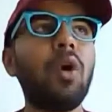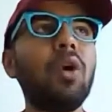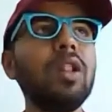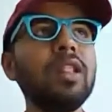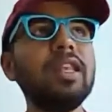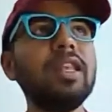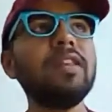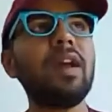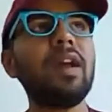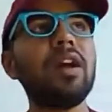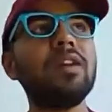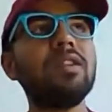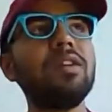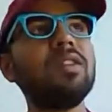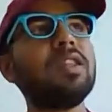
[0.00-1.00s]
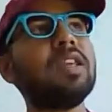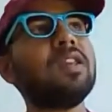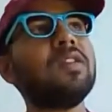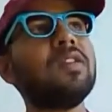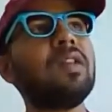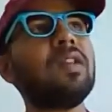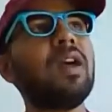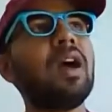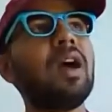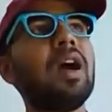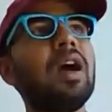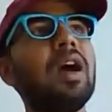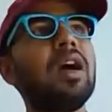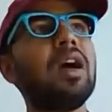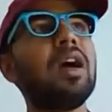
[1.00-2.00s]
all these other things
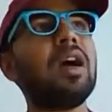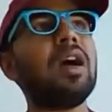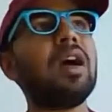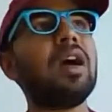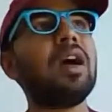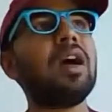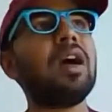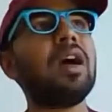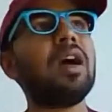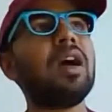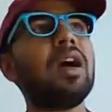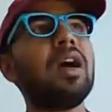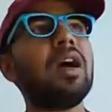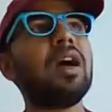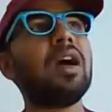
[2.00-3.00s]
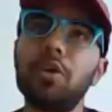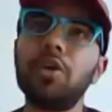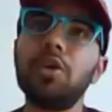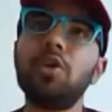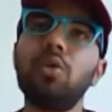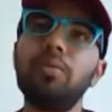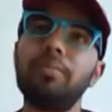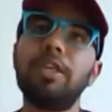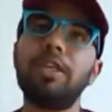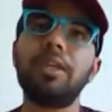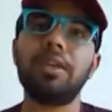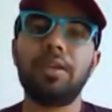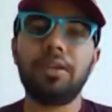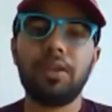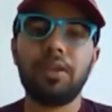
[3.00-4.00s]
are very important to
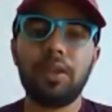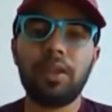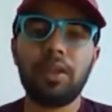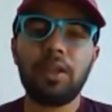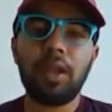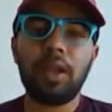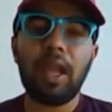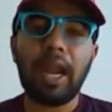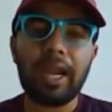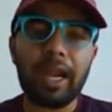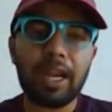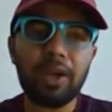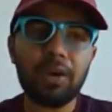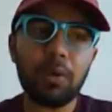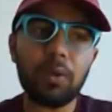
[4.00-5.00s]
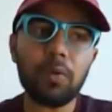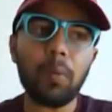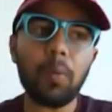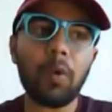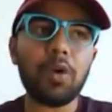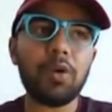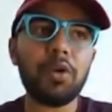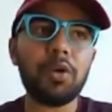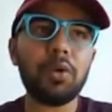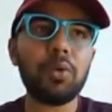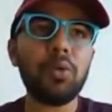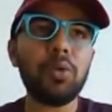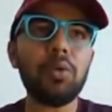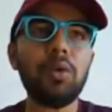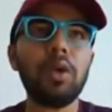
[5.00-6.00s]
me, and I don't want
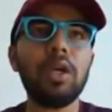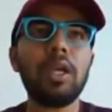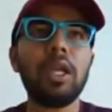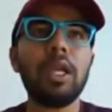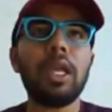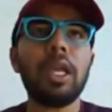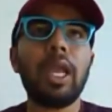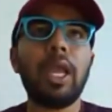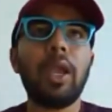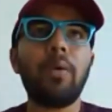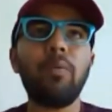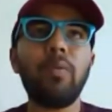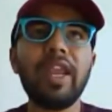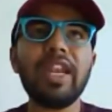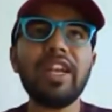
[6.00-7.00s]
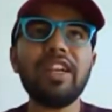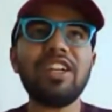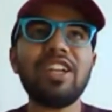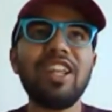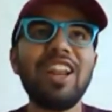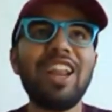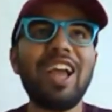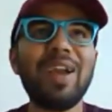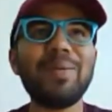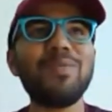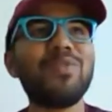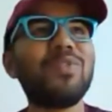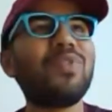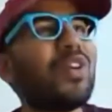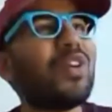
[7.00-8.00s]
to wait till
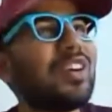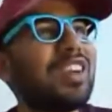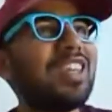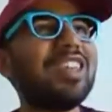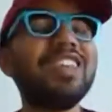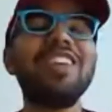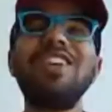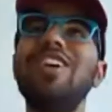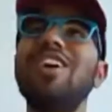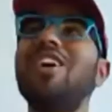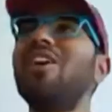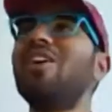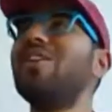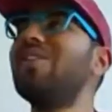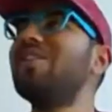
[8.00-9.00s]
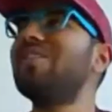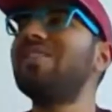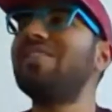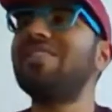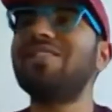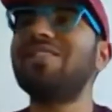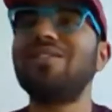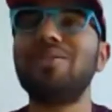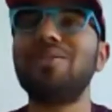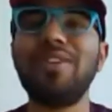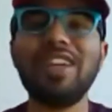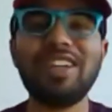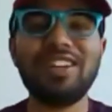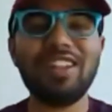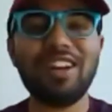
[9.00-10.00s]
I'm 40 or
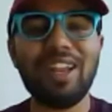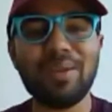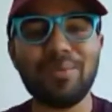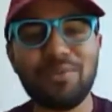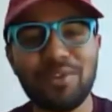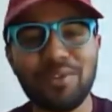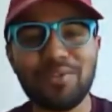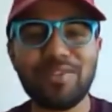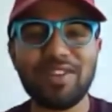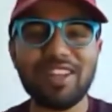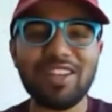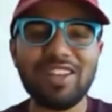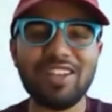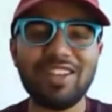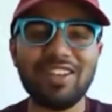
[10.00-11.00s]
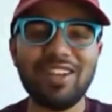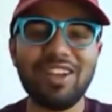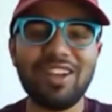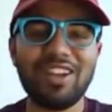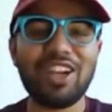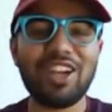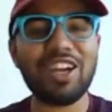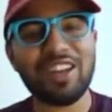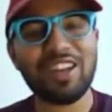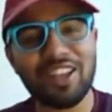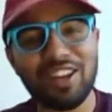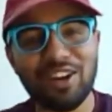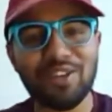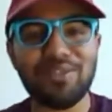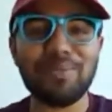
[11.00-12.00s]
wait till I'm 50, get
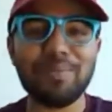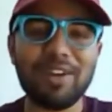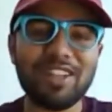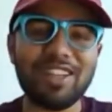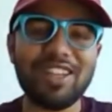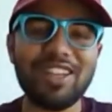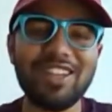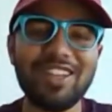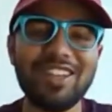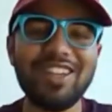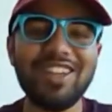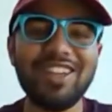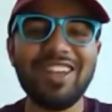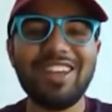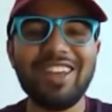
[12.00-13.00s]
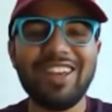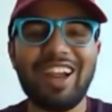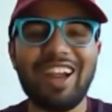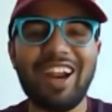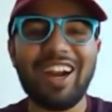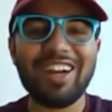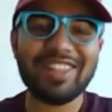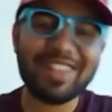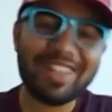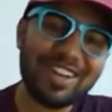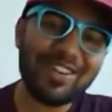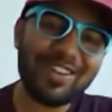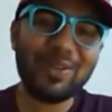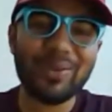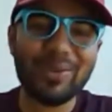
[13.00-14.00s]
enough money, and
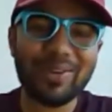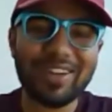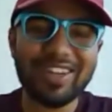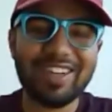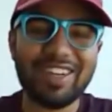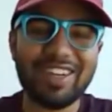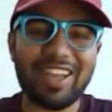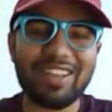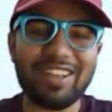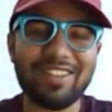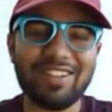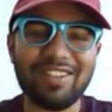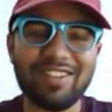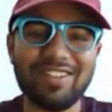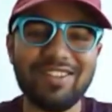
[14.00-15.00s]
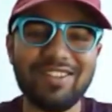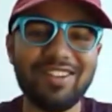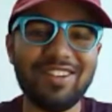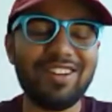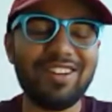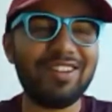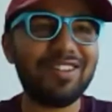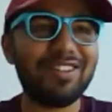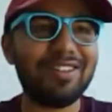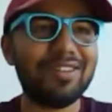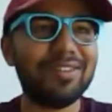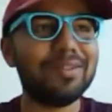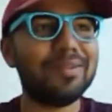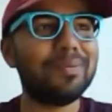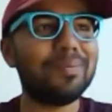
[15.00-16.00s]
then do it as
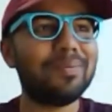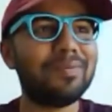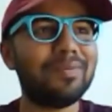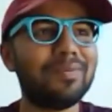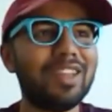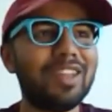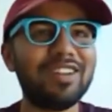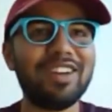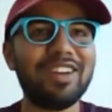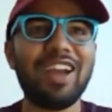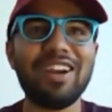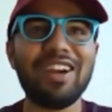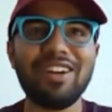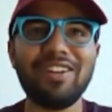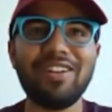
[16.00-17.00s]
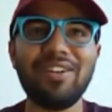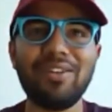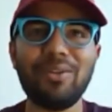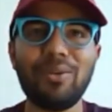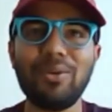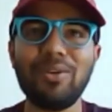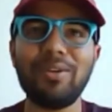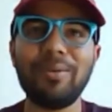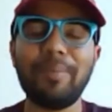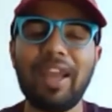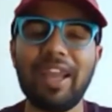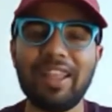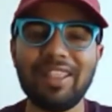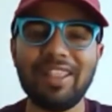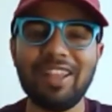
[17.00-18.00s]
a retired old
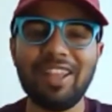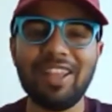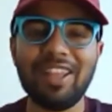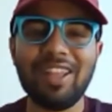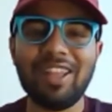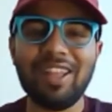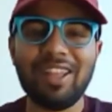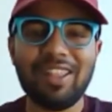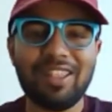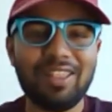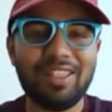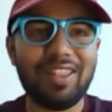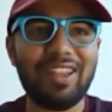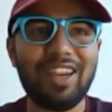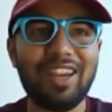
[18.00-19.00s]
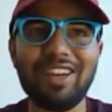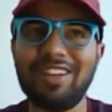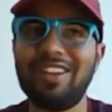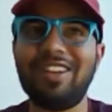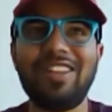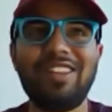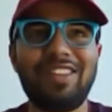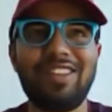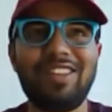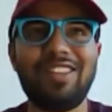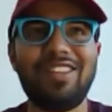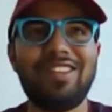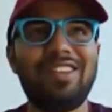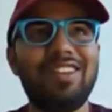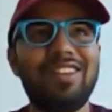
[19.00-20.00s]
man. It
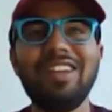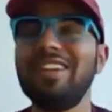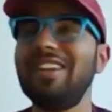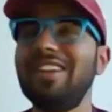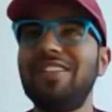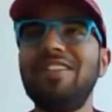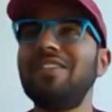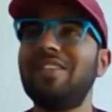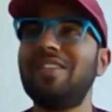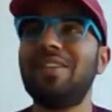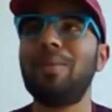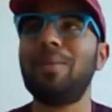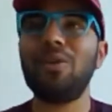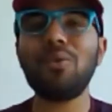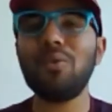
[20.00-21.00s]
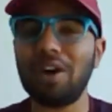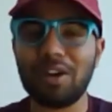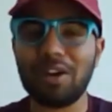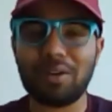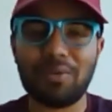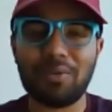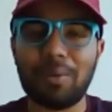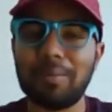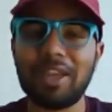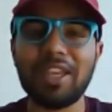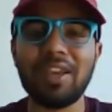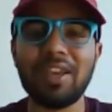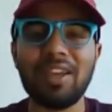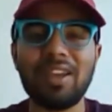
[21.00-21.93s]
doesn't somehow work for me.